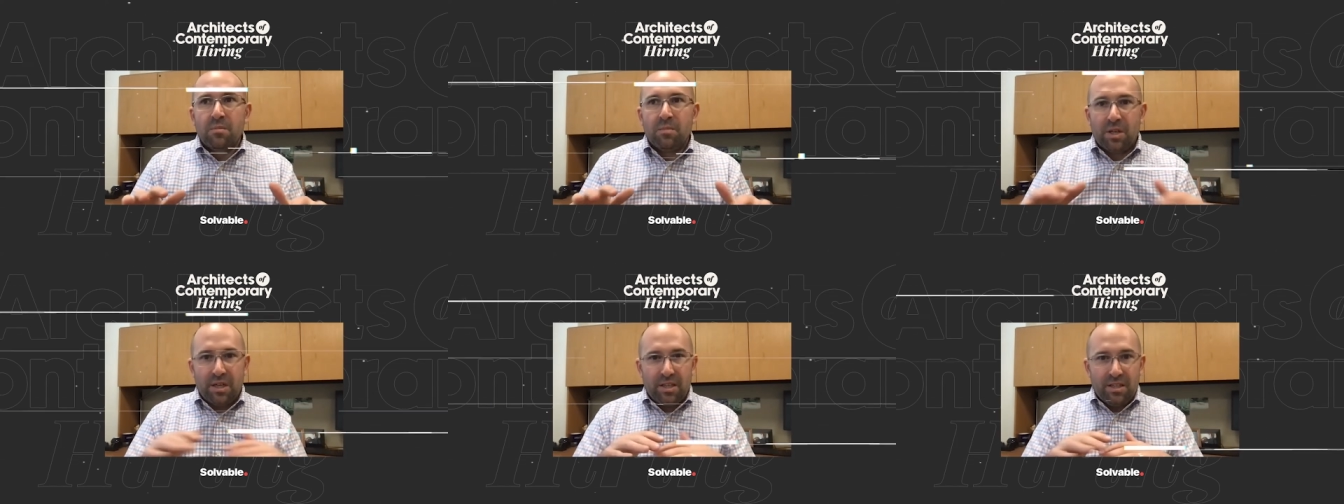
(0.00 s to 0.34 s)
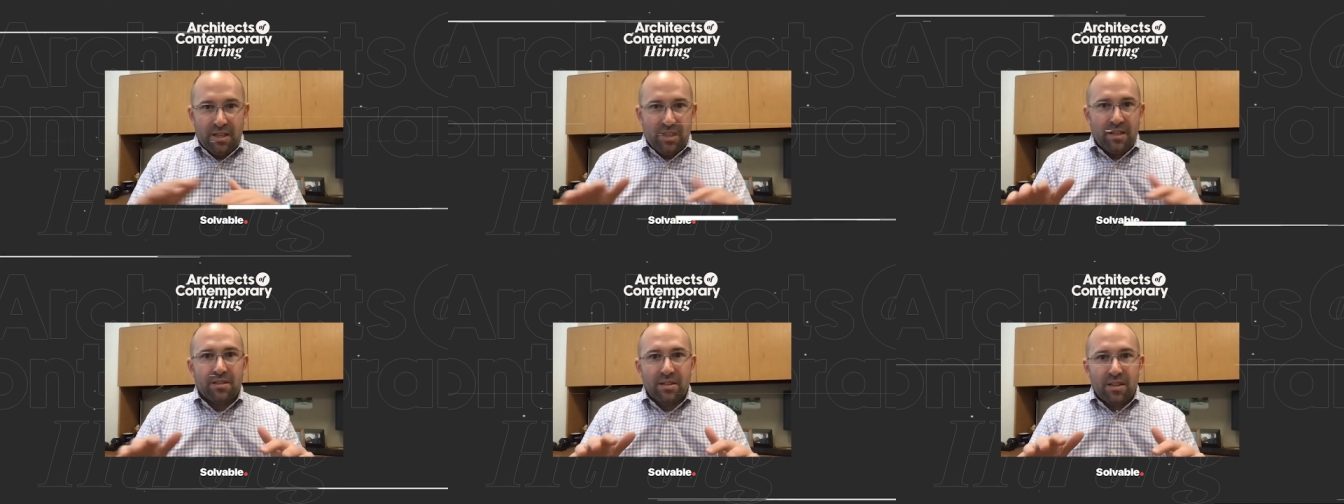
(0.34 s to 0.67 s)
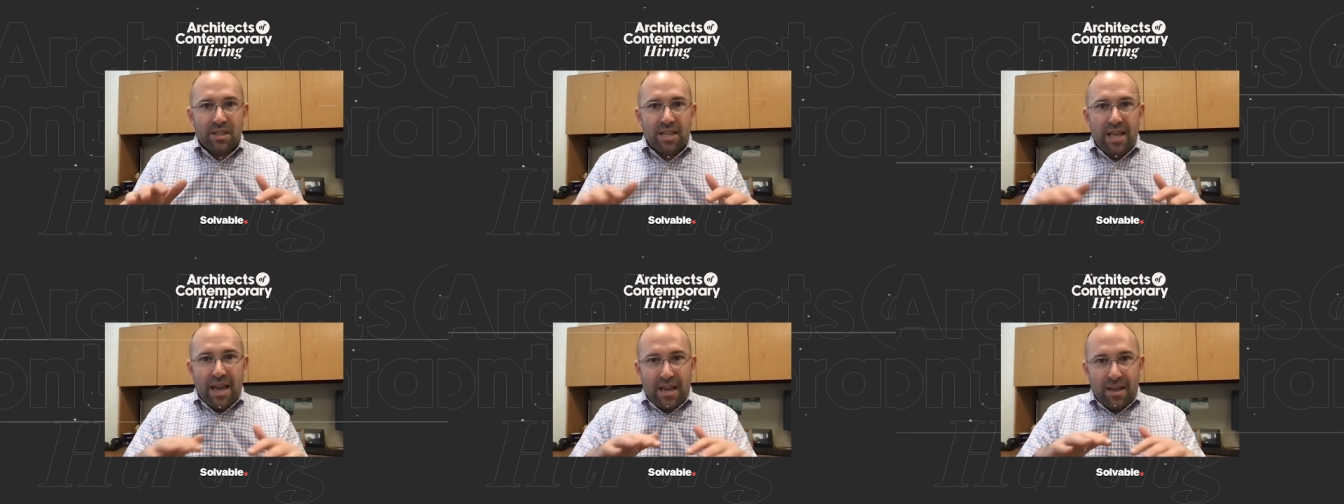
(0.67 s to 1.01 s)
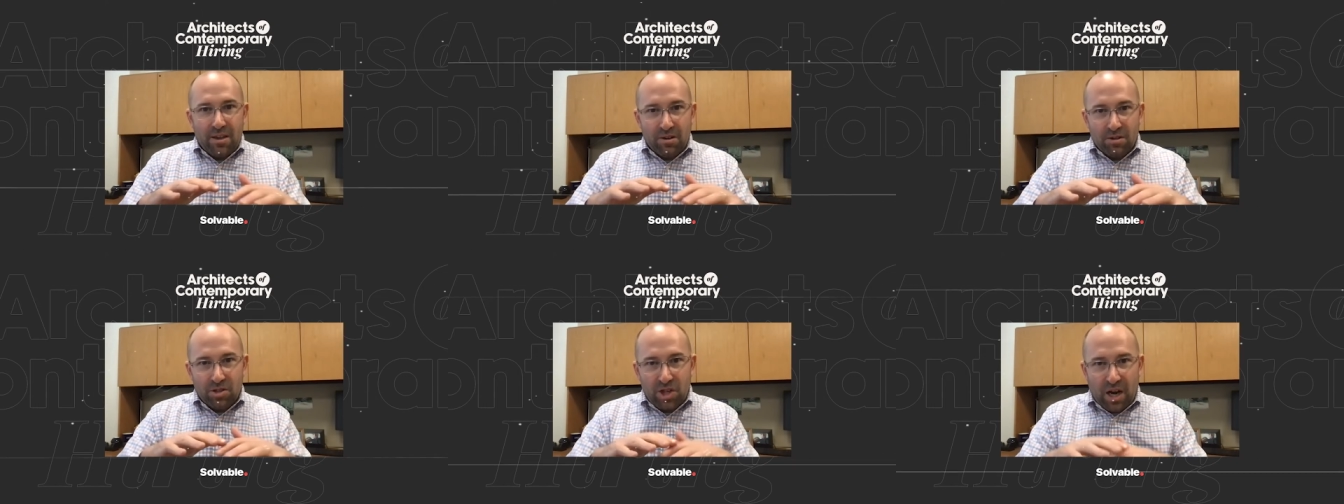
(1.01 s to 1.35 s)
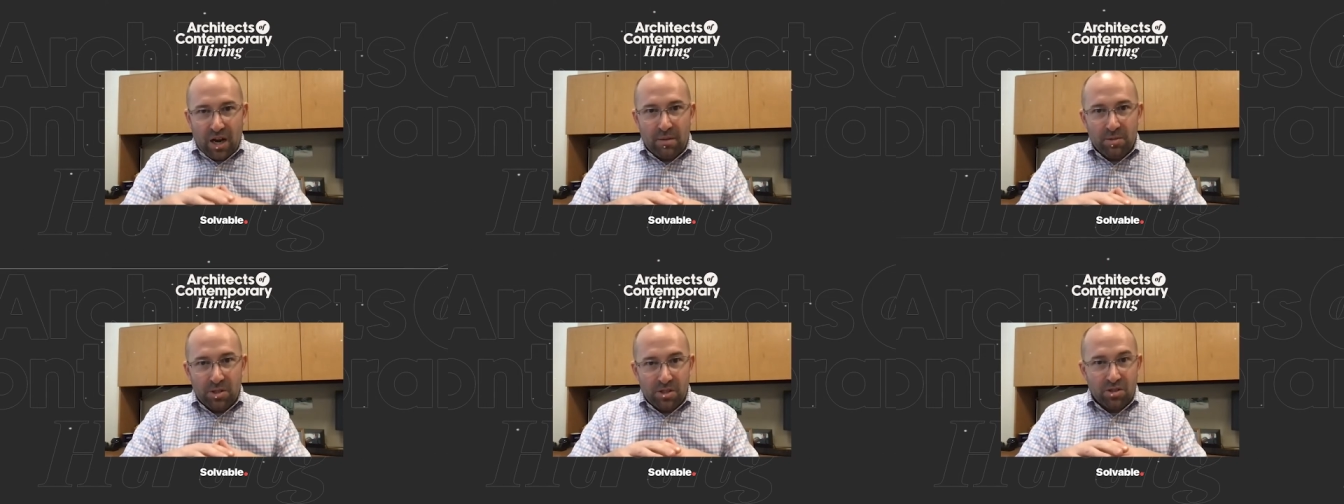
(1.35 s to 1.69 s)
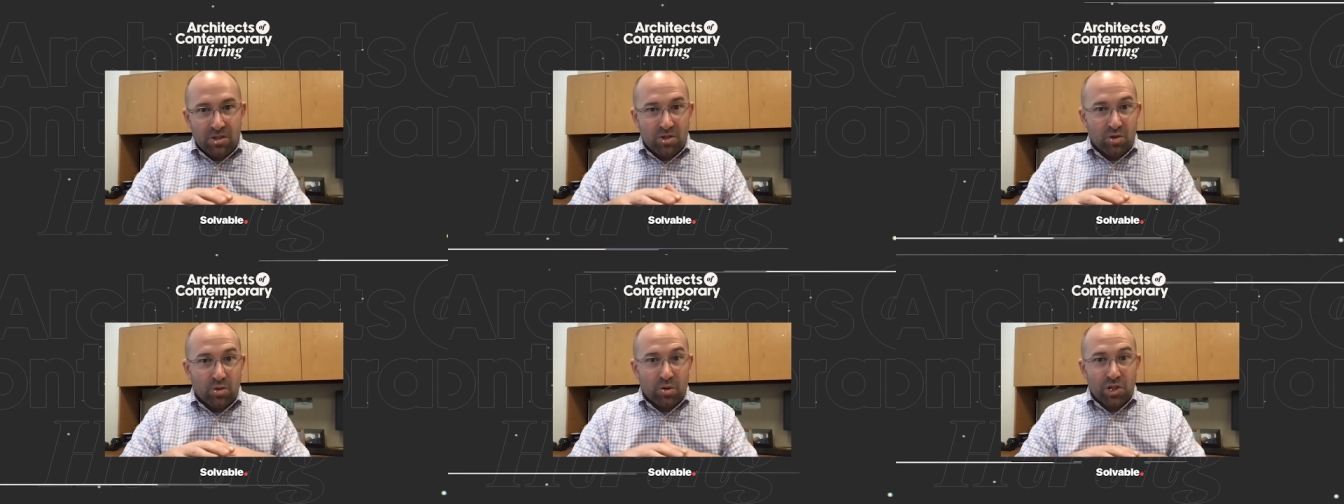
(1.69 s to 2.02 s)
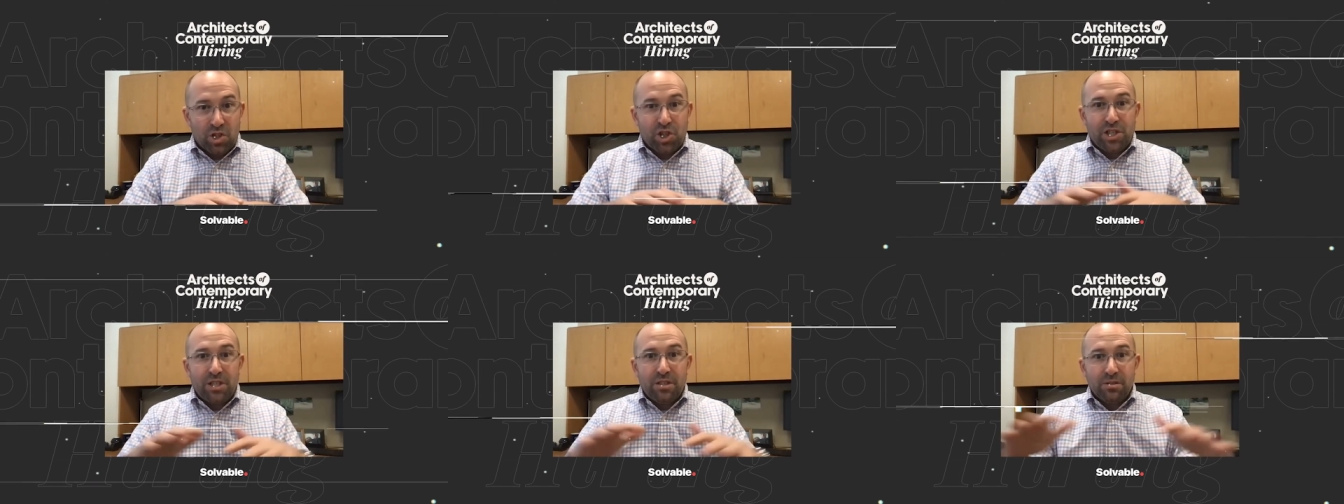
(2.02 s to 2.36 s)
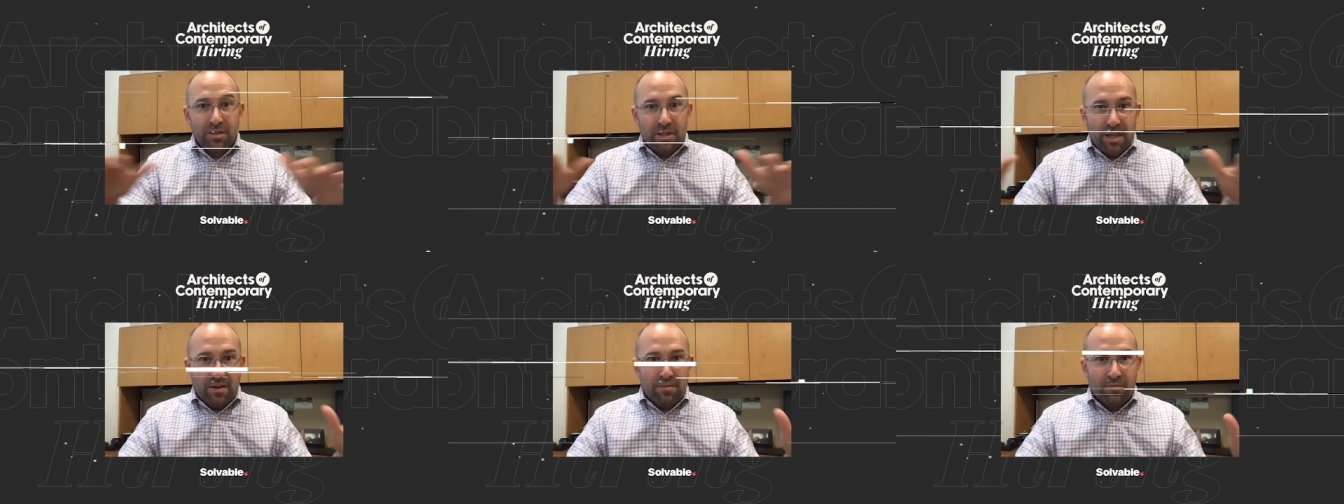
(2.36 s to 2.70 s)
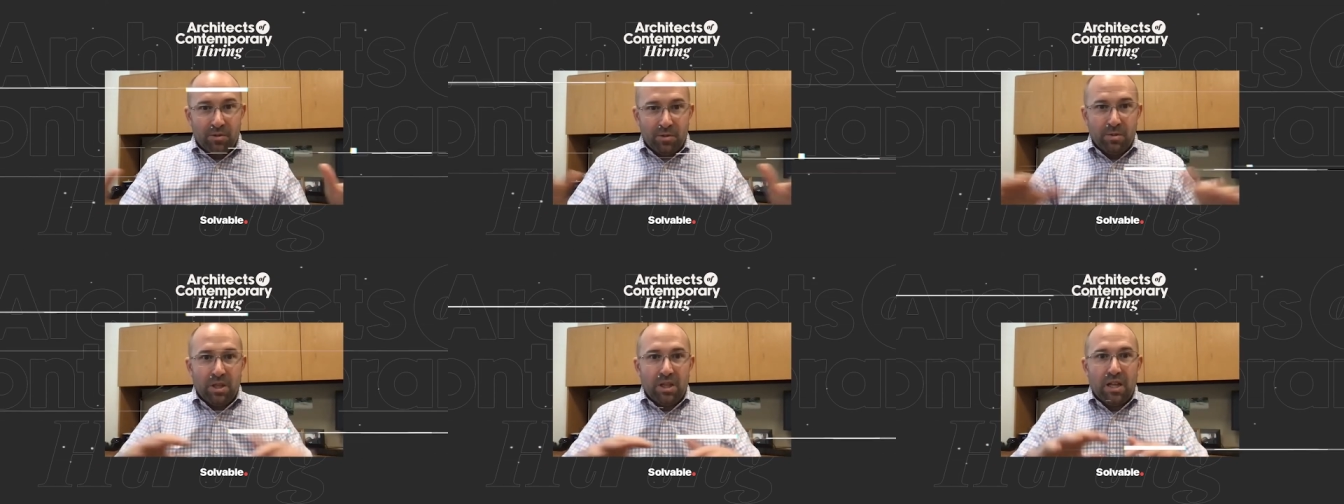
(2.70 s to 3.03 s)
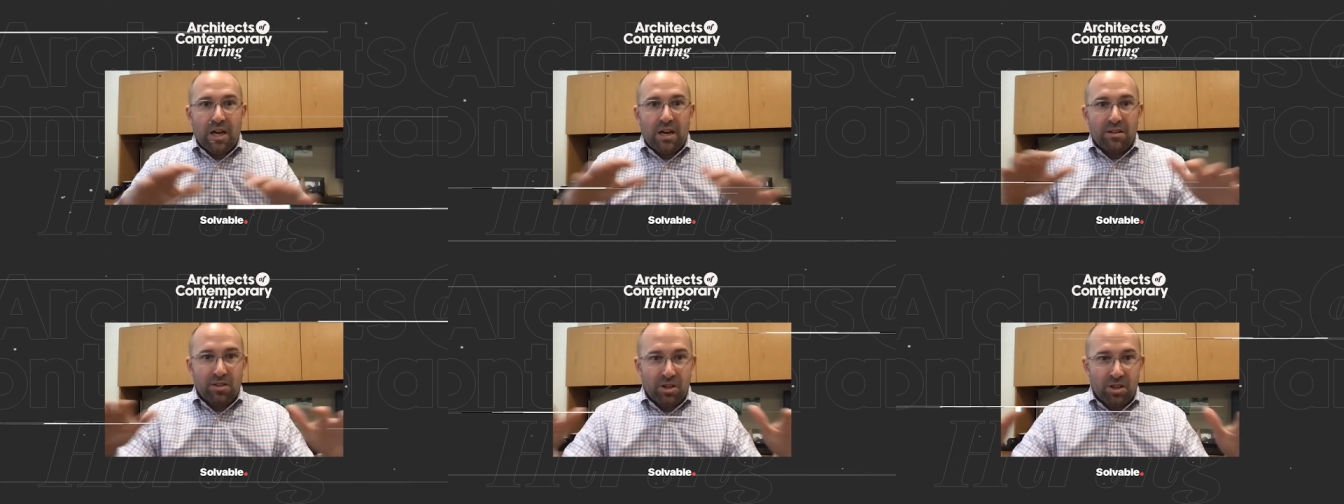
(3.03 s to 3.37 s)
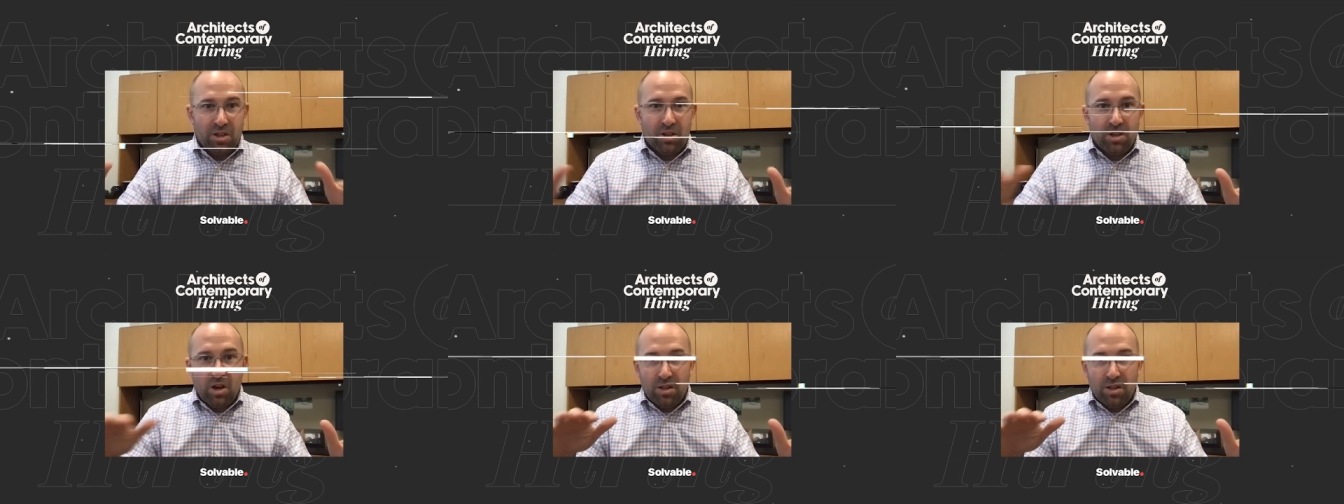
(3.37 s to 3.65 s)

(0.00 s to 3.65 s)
But at the end of the day, your job is to sort of shield them from a lot of the